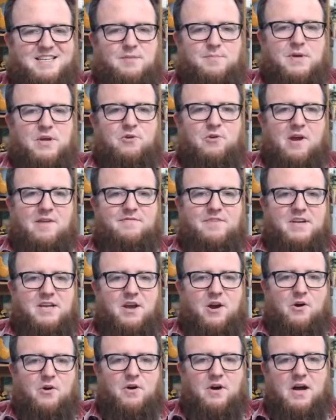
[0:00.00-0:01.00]
going to be a great
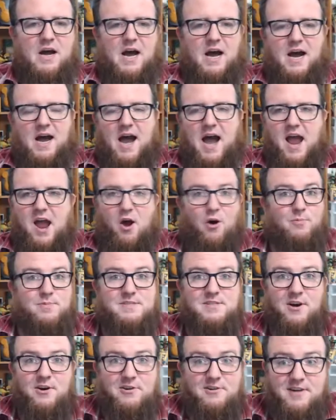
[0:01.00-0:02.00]
video. I hope
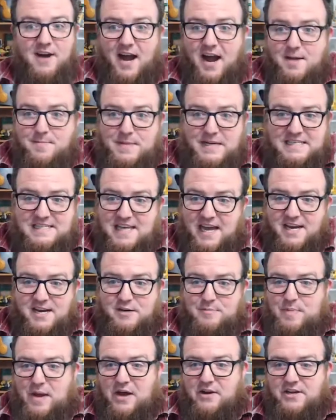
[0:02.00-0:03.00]
so. I'm
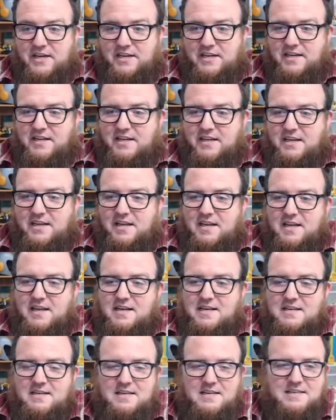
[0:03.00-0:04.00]
excited about it.
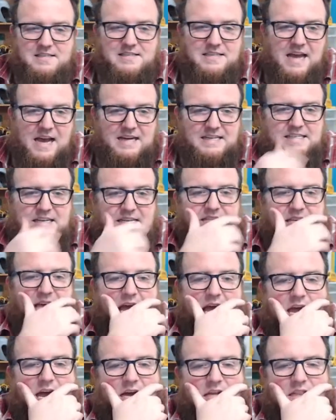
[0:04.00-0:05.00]
Zach says,
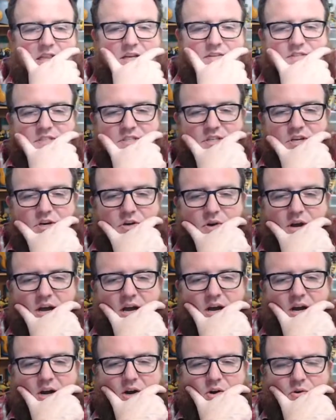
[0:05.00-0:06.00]
hey, I'd love to know
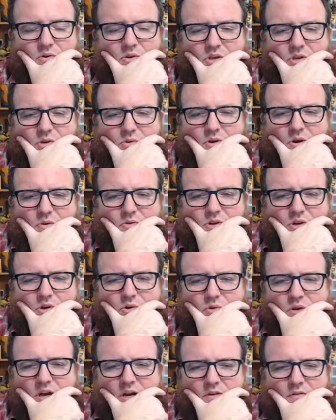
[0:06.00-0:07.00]
how you know the
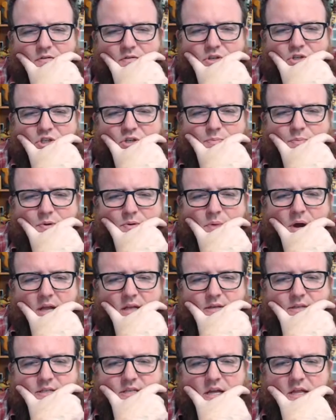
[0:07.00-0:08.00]
creator of the Ship in a
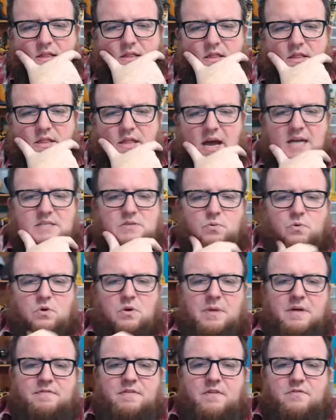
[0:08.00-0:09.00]
Bottle set. That's
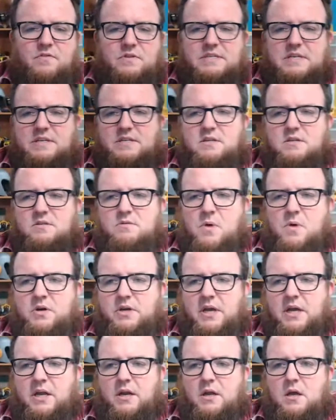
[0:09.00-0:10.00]
one of my favorite sets on the
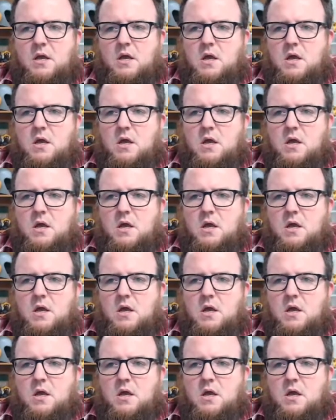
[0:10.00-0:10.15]
market.